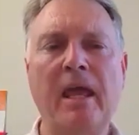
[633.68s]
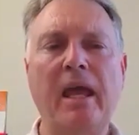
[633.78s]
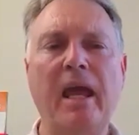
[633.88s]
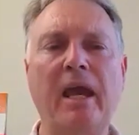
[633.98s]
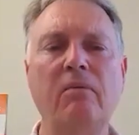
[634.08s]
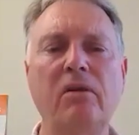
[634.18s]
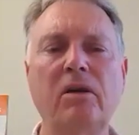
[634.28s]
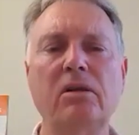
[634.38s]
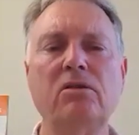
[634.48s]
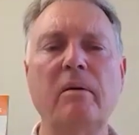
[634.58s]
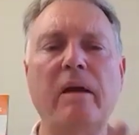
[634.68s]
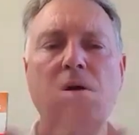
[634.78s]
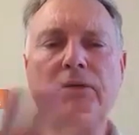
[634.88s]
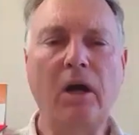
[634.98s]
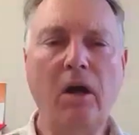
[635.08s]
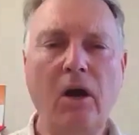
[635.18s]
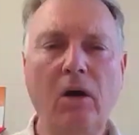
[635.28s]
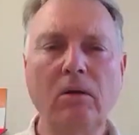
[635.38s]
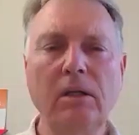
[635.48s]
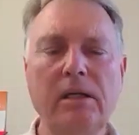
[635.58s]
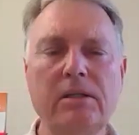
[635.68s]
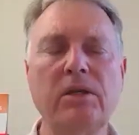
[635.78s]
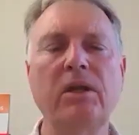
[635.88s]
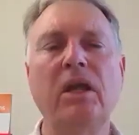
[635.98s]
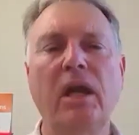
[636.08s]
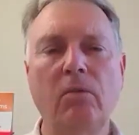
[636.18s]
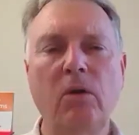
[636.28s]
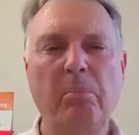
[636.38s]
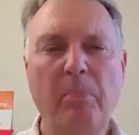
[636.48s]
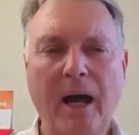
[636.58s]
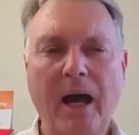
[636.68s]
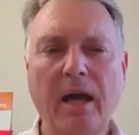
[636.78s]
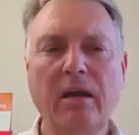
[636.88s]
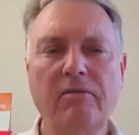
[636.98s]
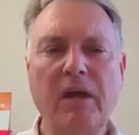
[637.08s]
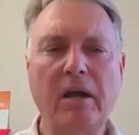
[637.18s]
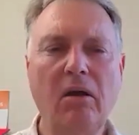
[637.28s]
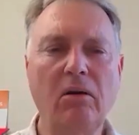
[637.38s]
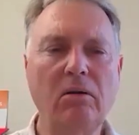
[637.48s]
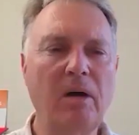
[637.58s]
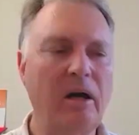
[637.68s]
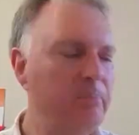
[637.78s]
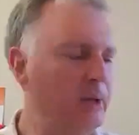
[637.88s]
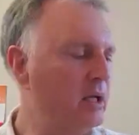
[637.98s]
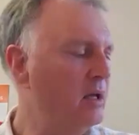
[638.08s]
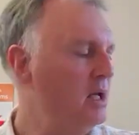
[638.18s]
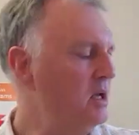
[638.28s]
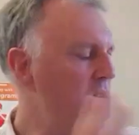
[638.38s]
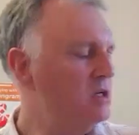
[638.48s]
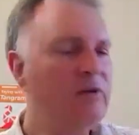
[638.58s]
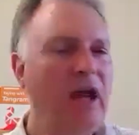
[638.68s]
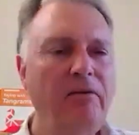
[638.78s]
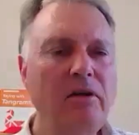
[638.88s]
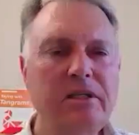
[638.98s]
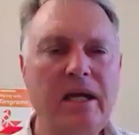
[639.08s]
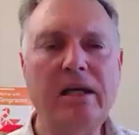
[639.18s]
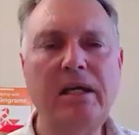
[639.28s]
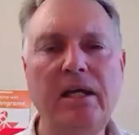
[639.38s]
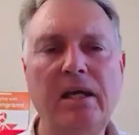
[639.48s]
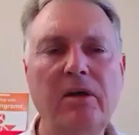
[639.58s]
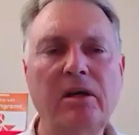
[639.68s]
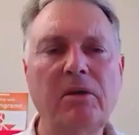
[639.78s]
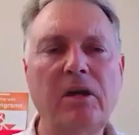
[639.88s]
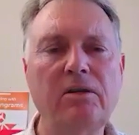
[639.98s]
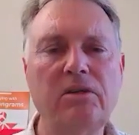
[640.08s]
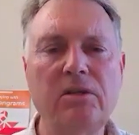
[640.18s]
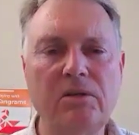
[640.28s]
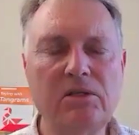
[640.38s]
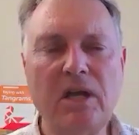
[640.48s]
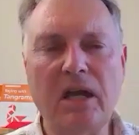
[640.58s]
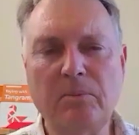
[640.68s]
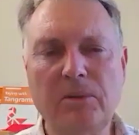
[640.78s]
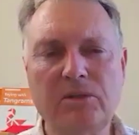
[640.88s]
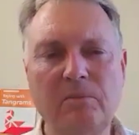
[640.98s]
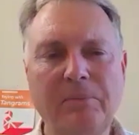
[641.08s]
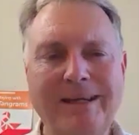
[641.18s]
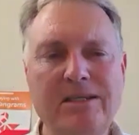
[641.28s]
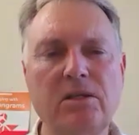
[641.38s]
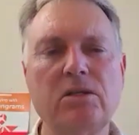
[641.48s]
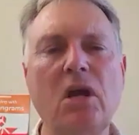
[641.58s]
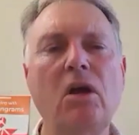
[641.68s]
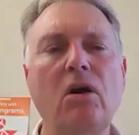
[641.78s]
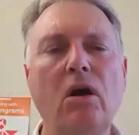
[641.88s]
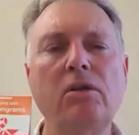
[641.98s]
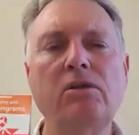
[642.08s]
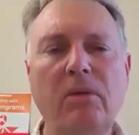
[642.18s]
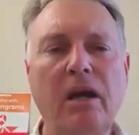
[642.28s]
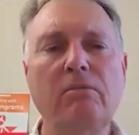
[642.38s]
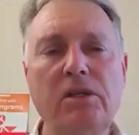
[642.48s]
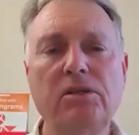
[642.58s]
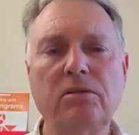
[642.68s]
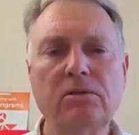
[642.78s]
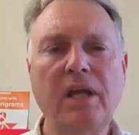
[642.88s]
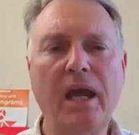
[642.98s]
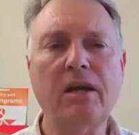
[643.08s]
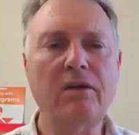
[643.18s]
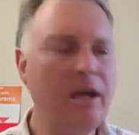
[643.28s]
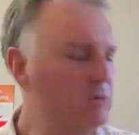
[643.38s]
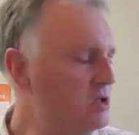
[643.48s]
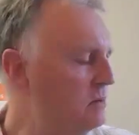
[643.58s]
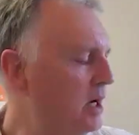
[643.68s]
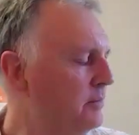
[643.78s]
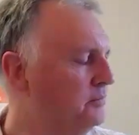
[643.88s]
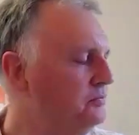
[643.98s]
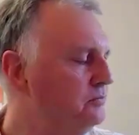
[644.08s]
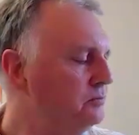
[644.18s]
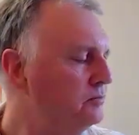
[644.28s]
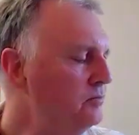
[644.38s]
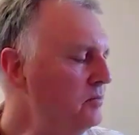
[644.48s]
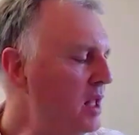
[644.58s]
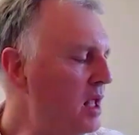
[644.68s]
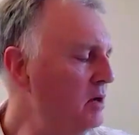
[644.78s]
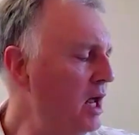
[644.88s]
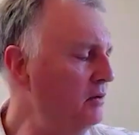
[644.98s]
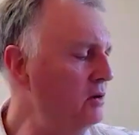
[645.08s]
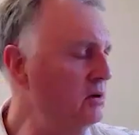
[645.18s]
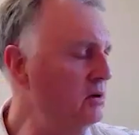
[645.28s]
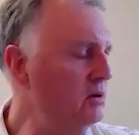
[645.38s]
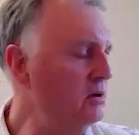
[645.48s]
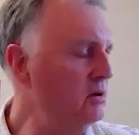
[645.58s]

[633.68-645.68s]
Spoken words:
and we've got to talk about what the whole is and what part of that whole might be. So if you have a look down here, what I'm going to do is start to put some pieces onto our original tangram square. We'll have a look here,